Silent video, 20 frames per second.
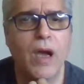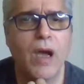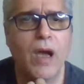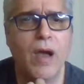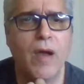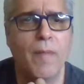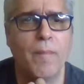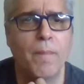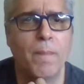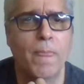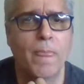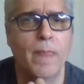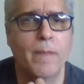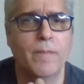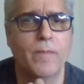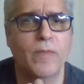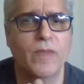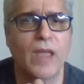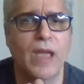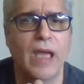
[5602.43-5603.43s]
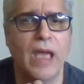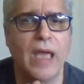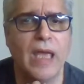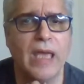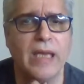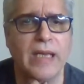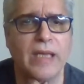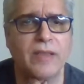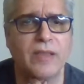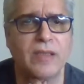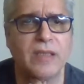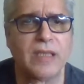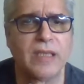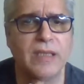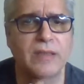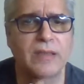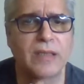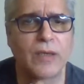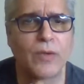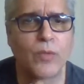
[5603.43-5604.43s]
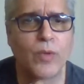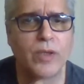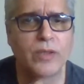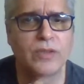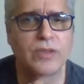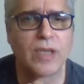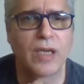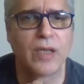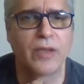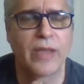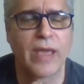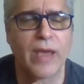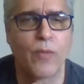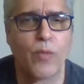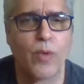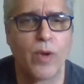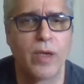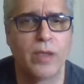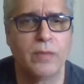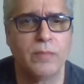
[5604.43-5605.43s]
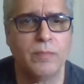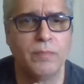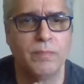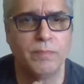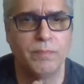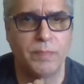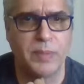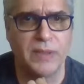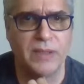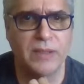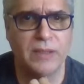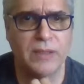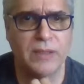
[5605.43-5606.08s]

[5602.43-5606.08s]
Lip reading: And I think there was that one.